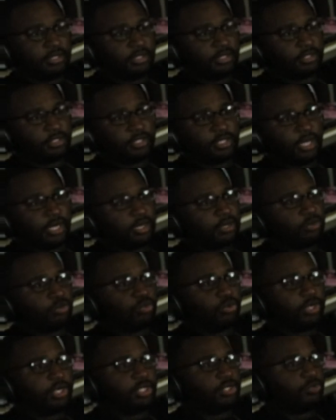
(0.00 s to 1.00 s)
Dog,
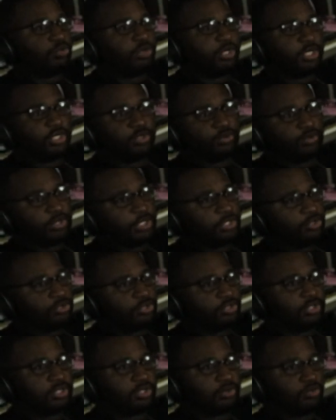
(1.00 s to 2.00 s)
what are you
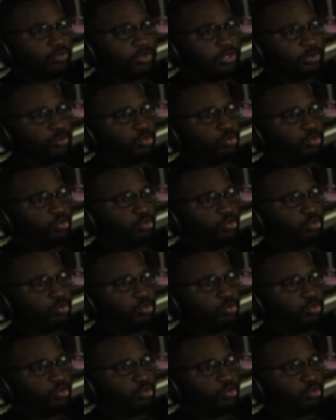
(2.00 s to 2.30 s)
doing? 1 + 1 = 2.